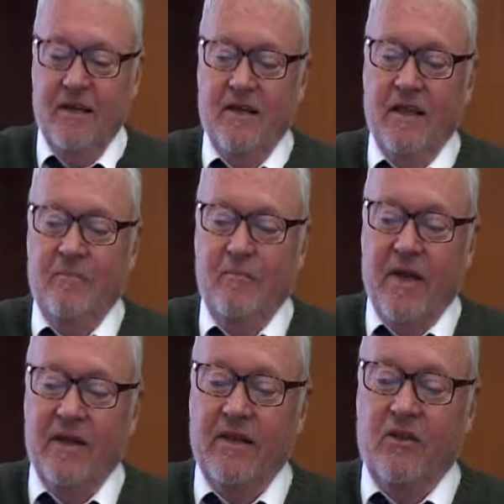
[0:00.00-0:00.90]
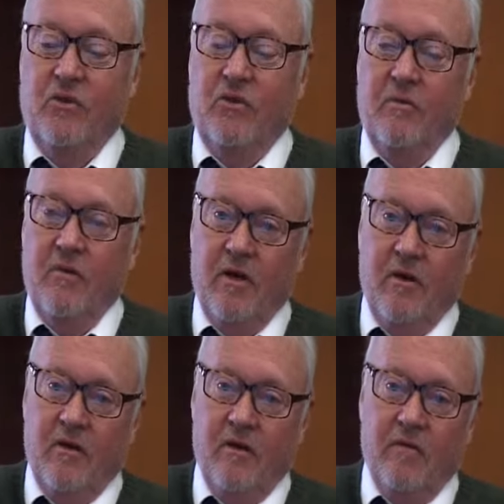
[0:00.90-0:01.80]
that meant
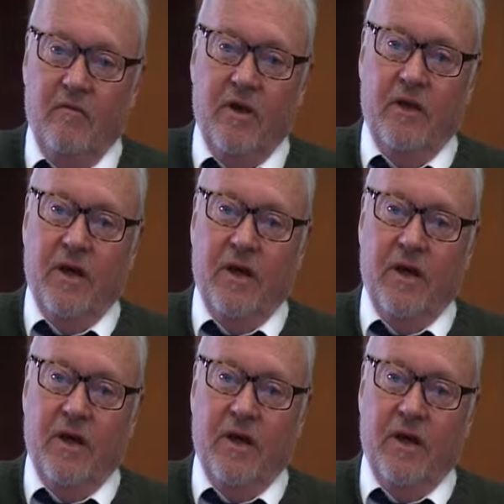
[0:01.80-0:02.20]
we